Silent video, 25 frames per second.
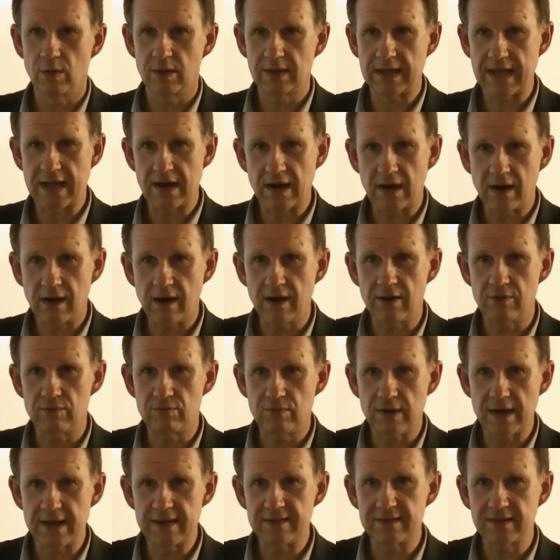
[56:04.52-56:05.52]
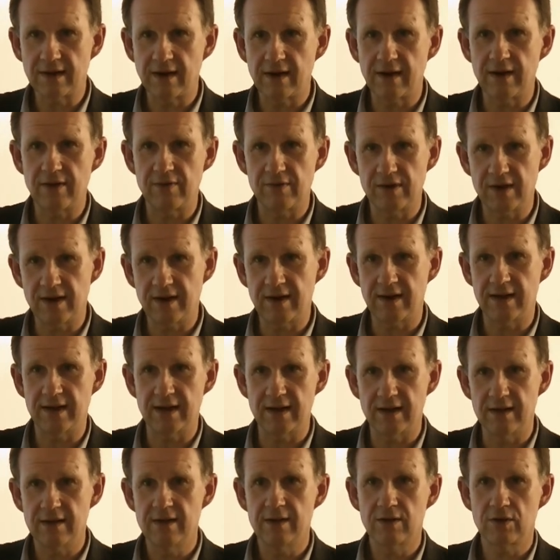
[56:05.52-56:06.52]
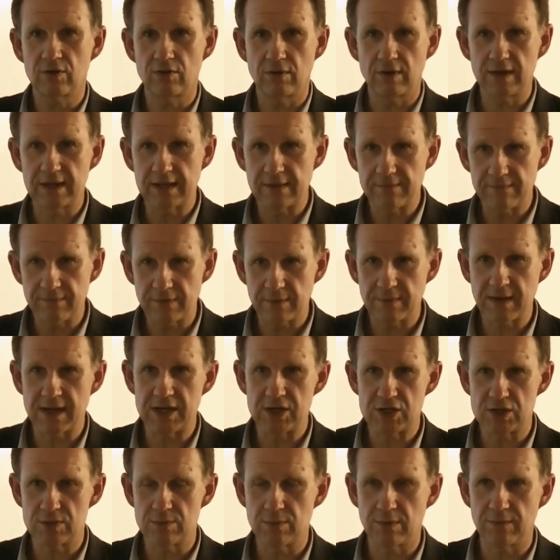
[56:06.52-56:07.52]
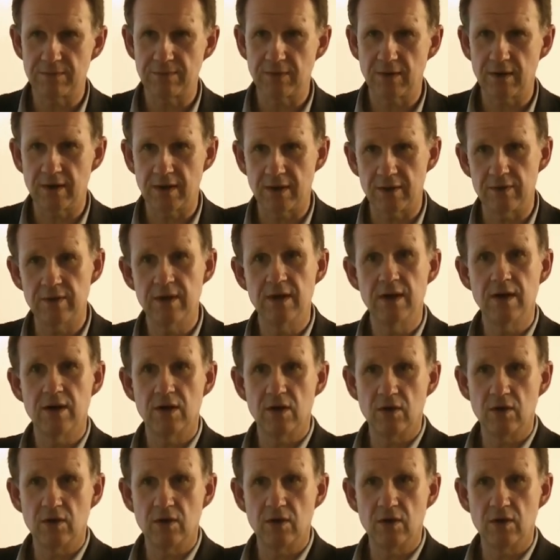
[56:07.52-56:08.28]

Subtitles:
will get raised higher and higher. Chronic inflammation will follow.